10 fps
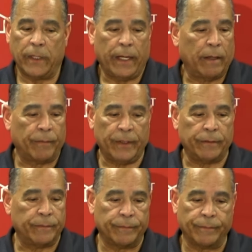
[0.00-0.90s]
Yeah, I
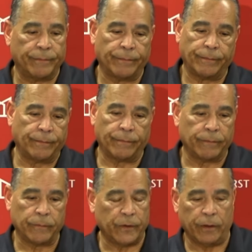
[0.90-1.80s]
mean,
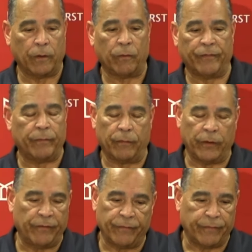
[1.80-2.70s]
you know,
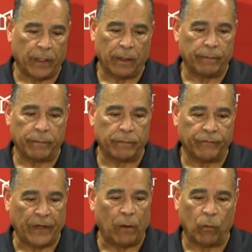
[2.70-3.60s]
we've
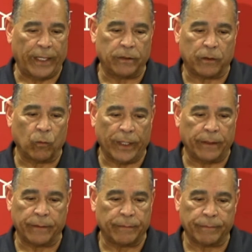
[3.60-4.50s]
found ways to
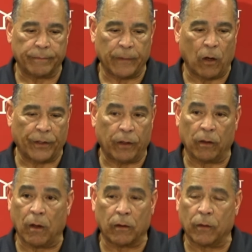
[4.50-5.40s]
win all year
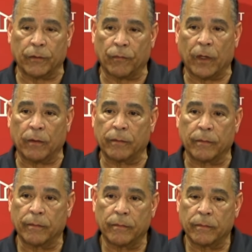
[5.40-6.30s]
long on the road.
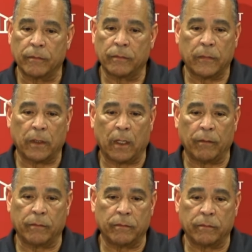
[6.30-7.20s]

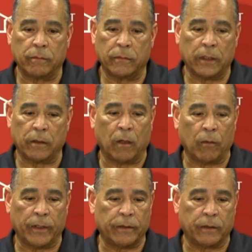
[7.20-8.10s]
Didn't
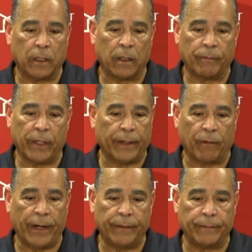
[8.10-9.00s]
always play
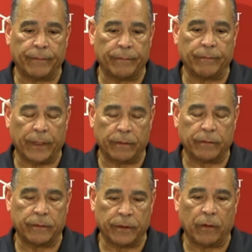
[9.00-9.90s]
great, but
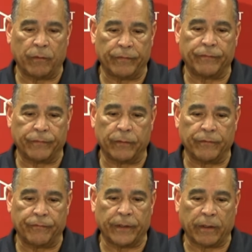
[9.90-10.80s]
you know, we've
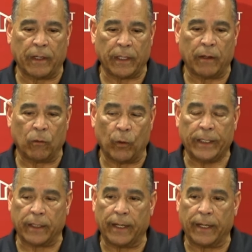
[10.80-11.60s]
figured out how to win the